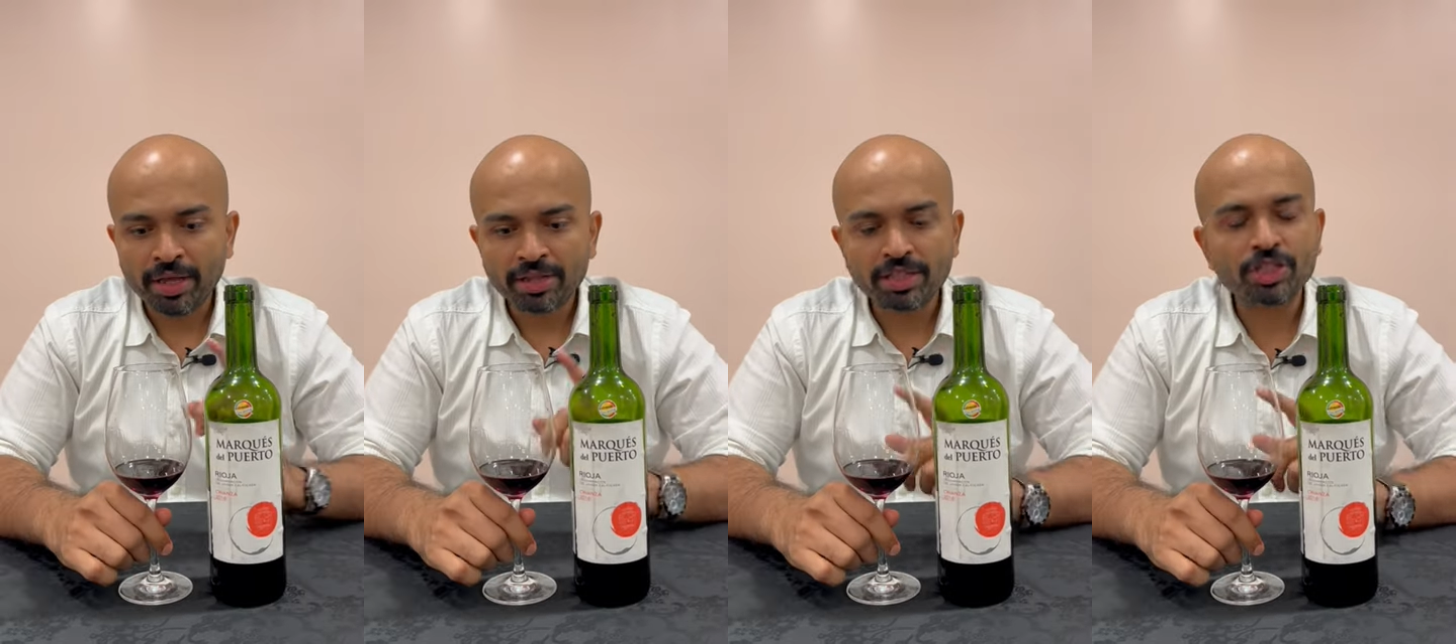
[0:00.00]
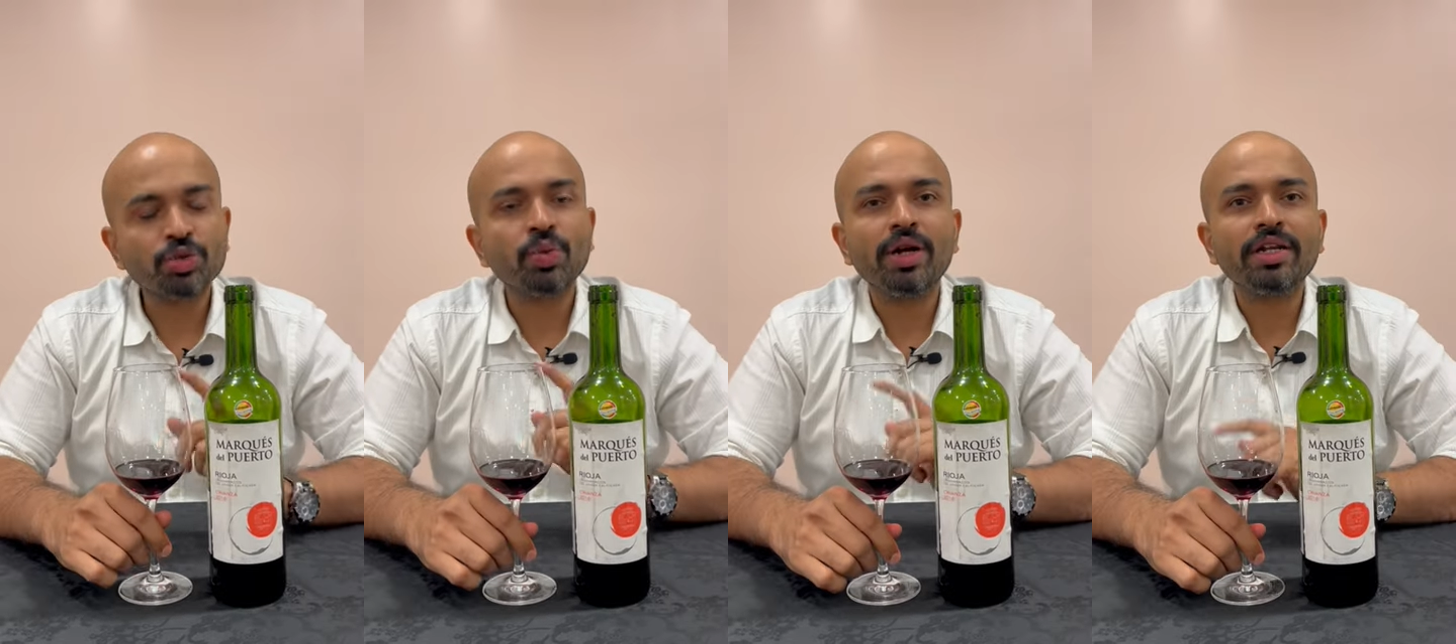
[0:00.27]

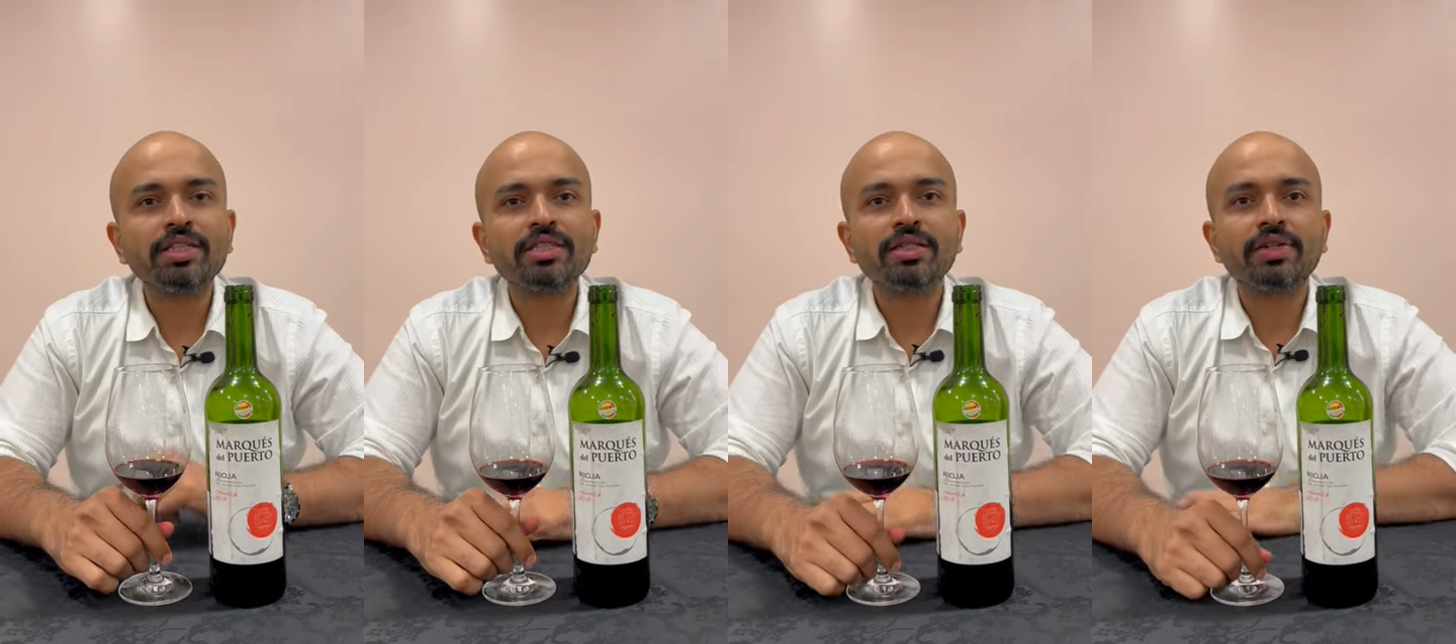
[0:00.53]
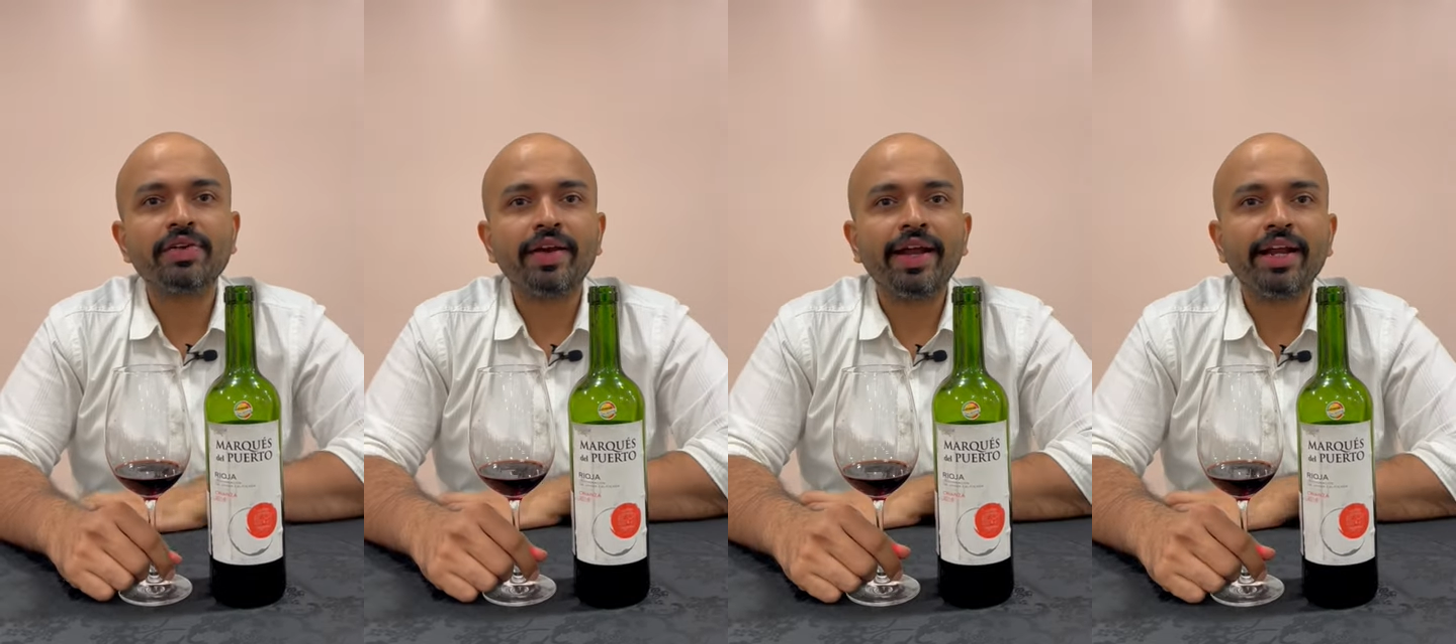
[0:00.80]
This one is
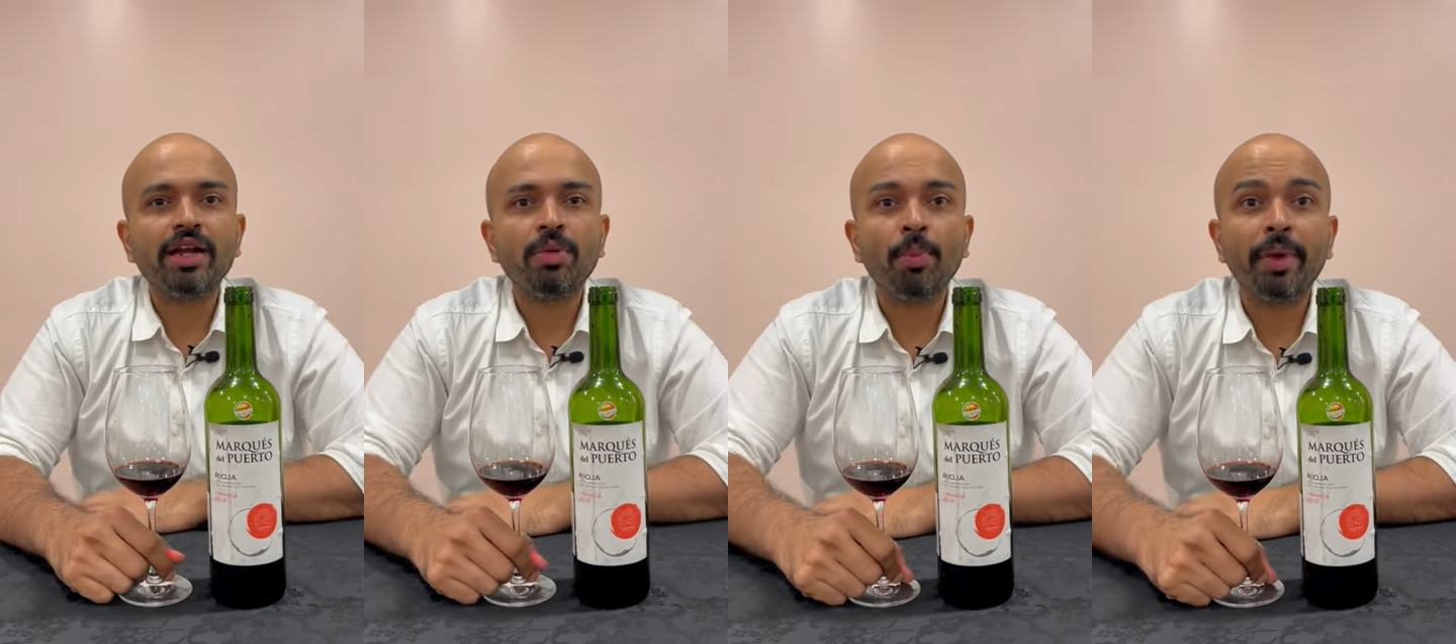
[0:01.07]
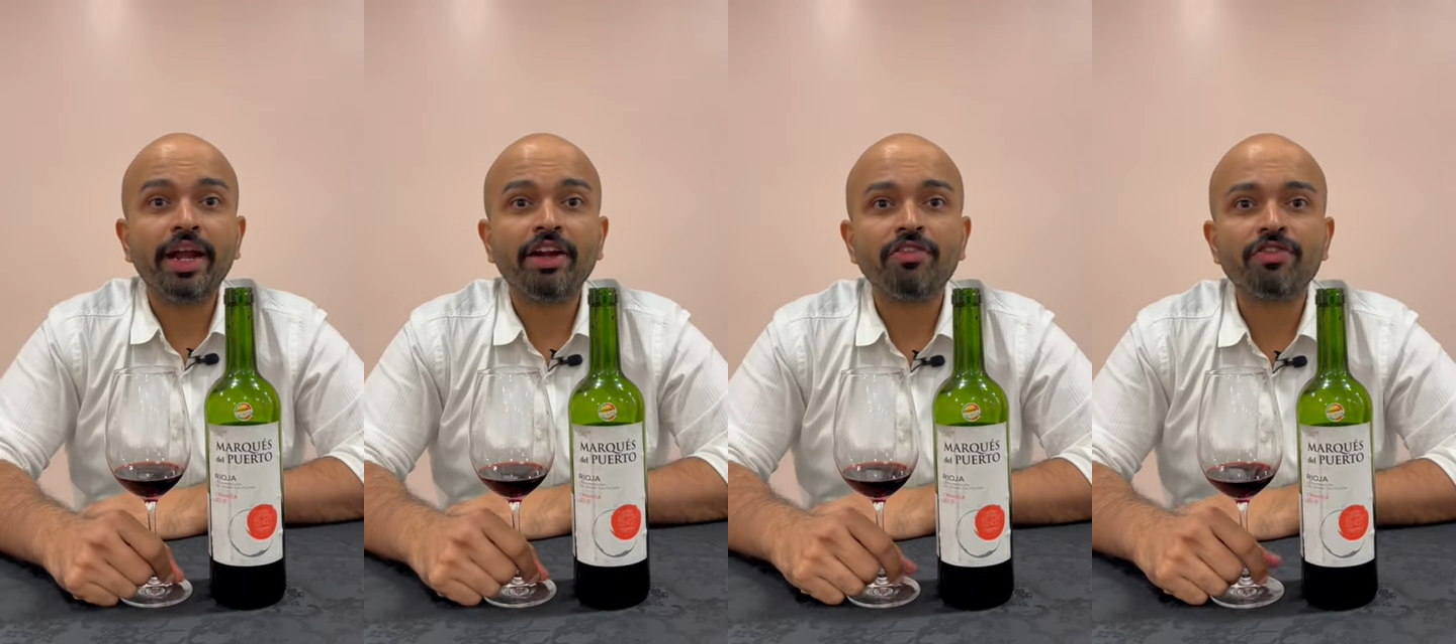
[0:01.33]
a red
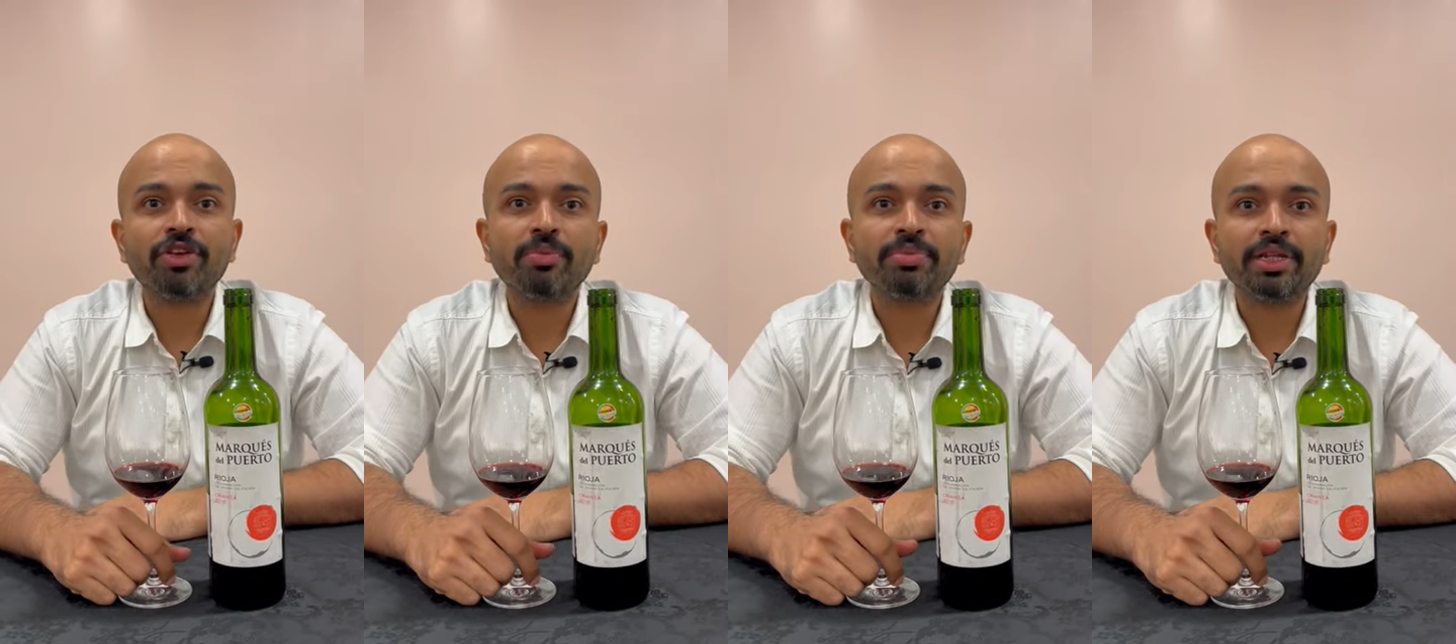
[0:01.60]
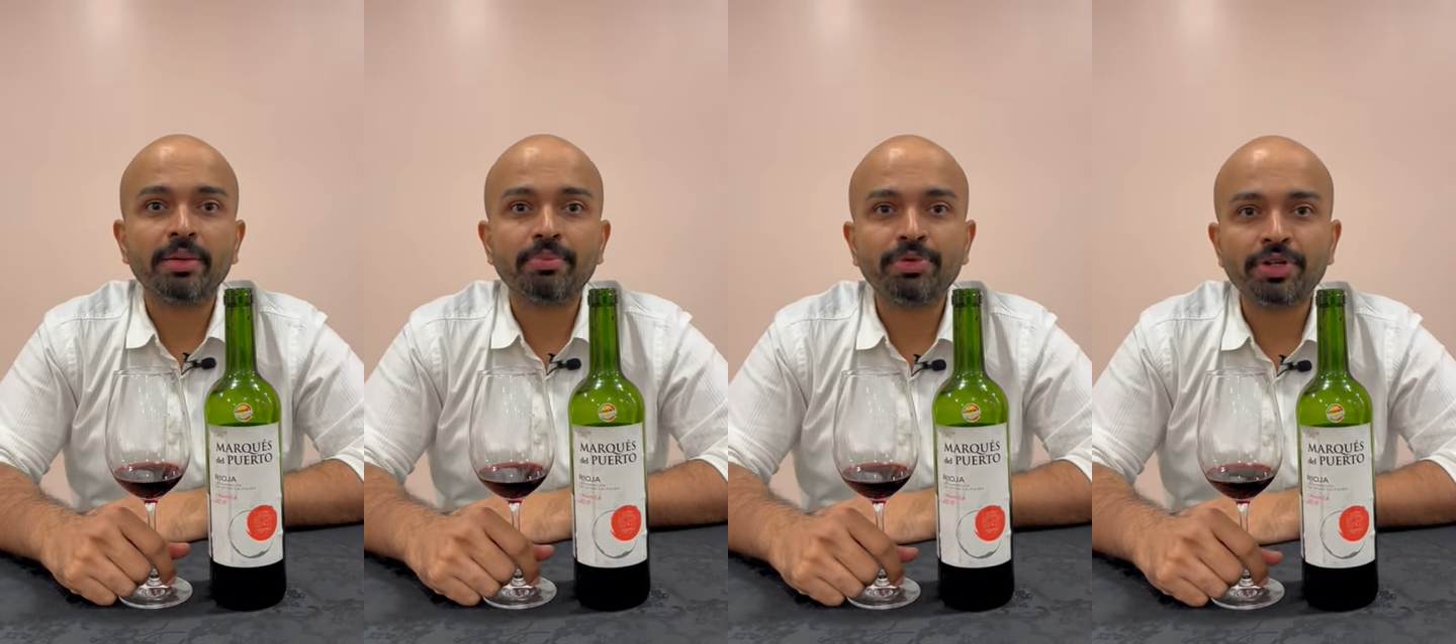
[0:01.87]
made from
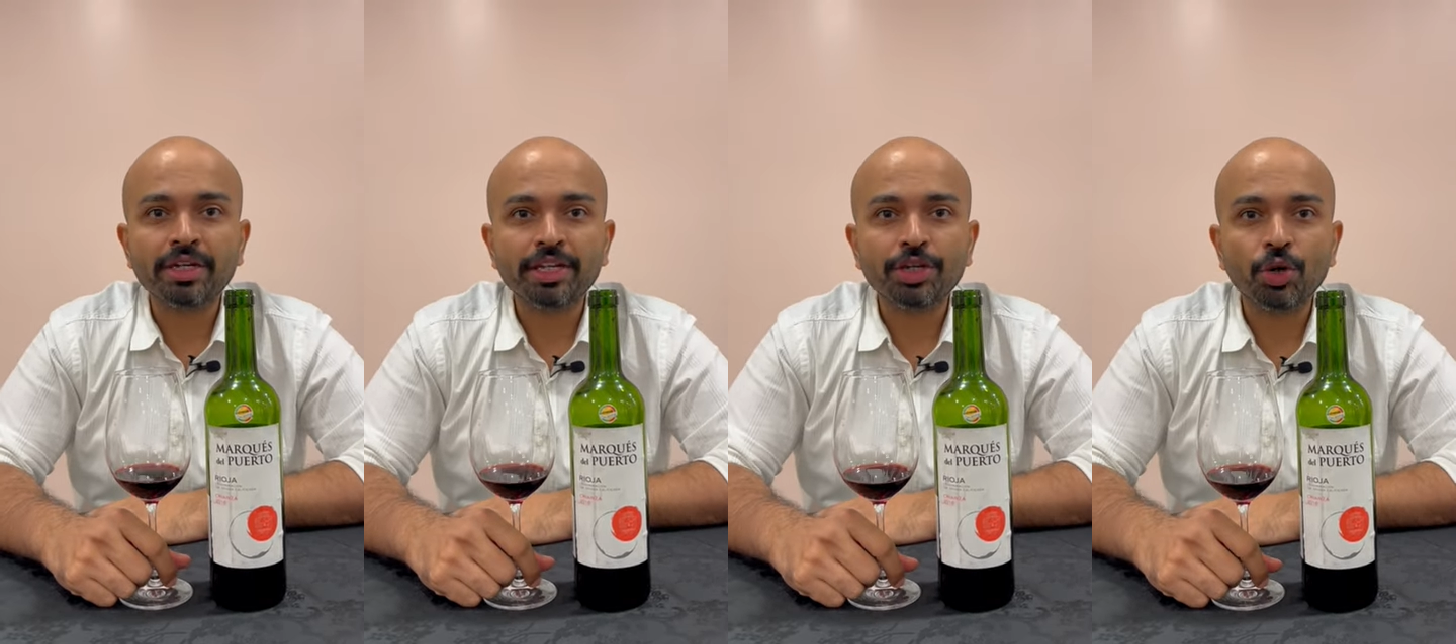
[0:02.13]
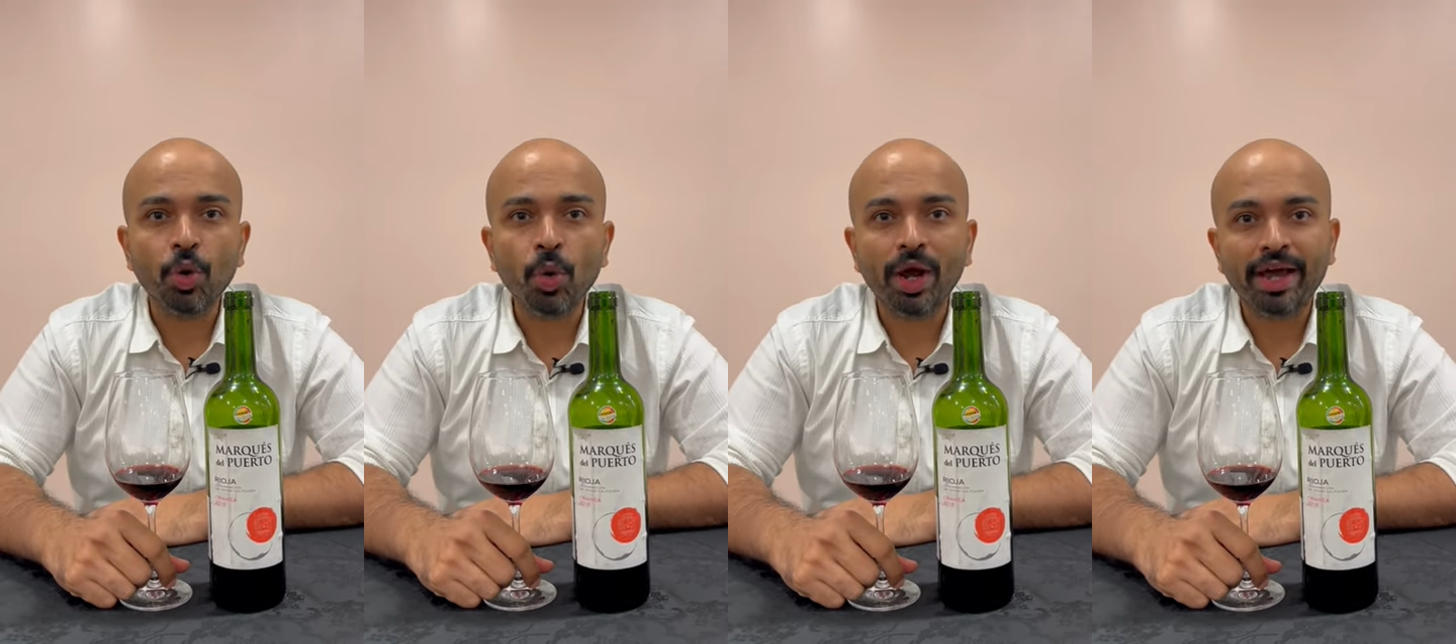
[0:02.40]

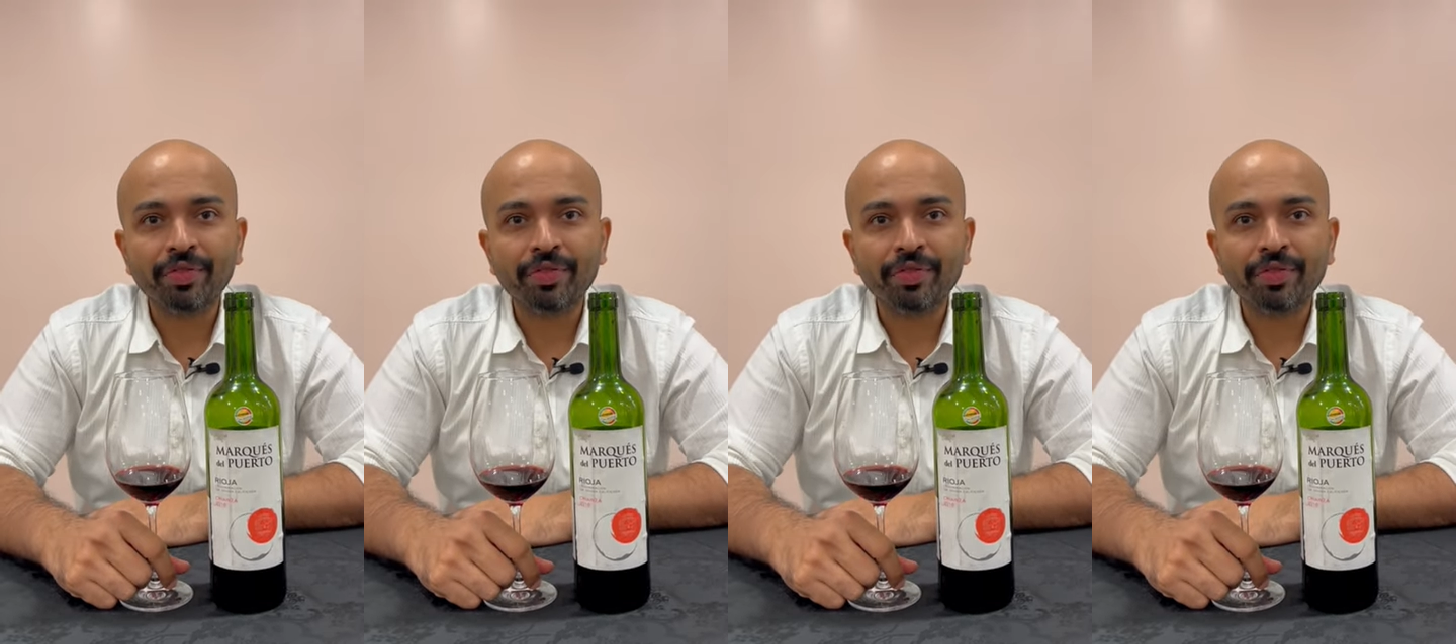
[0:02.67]
Tempranillo,